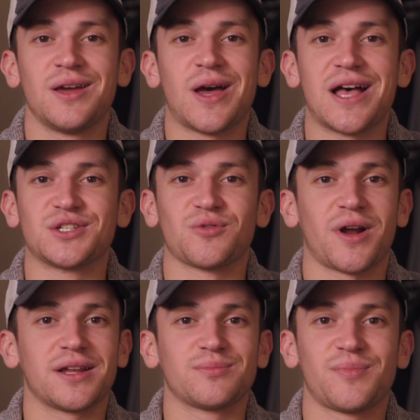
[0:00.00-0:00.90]
as you're
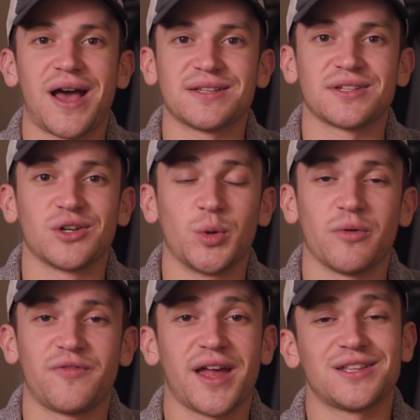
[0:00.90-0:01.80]
running past a group of
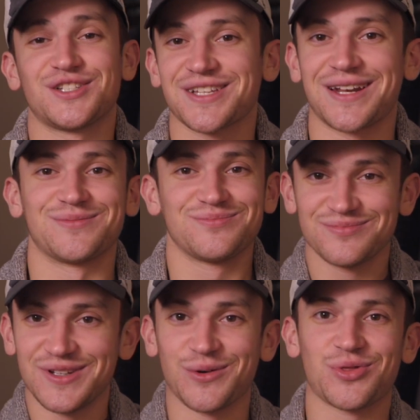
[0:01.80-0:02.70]
fans, just kind
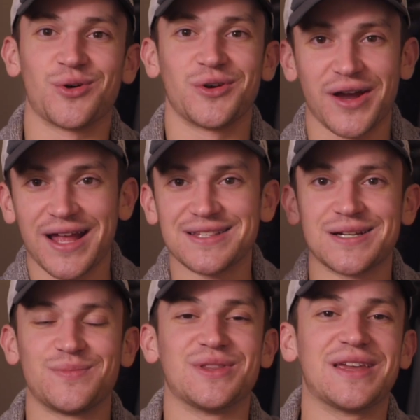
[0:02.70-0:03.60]
of throw your hands
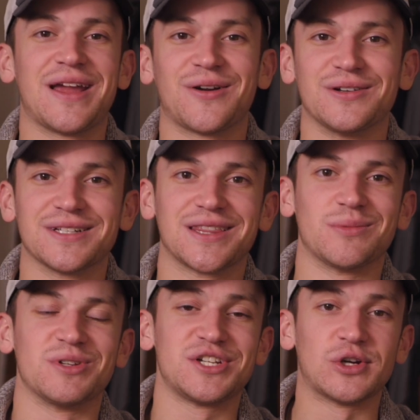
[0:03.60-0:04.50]
up in the air and get them
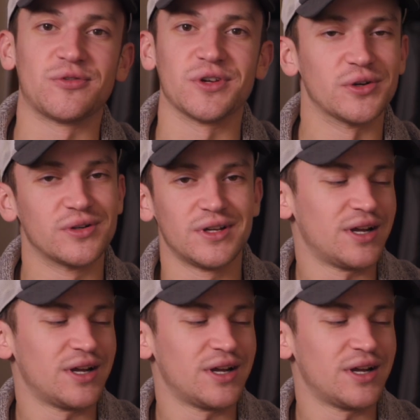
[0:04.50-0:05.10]
to cheer for you.